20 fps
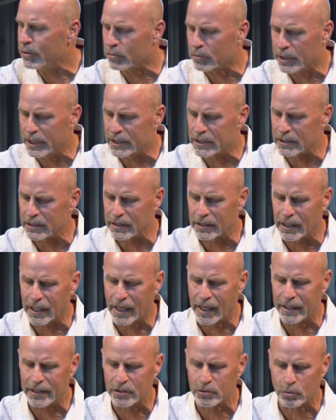main reason
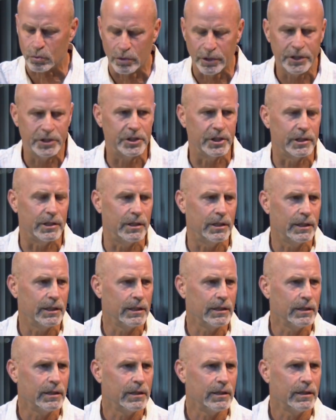God is rigid,
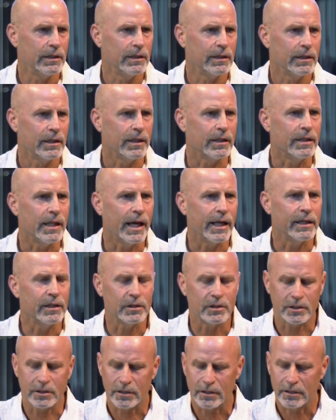and that
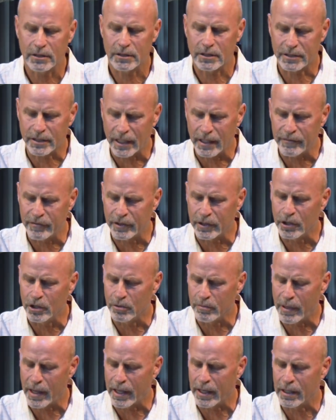is
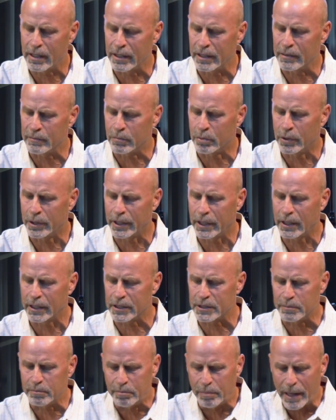saving humanity and
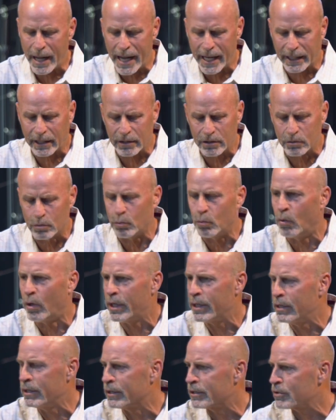bringing us back into
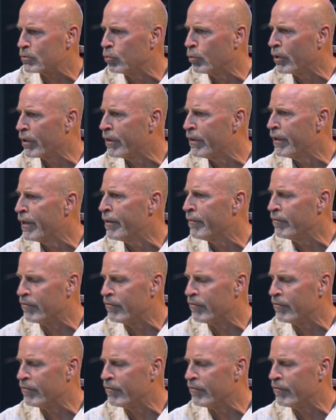oneness with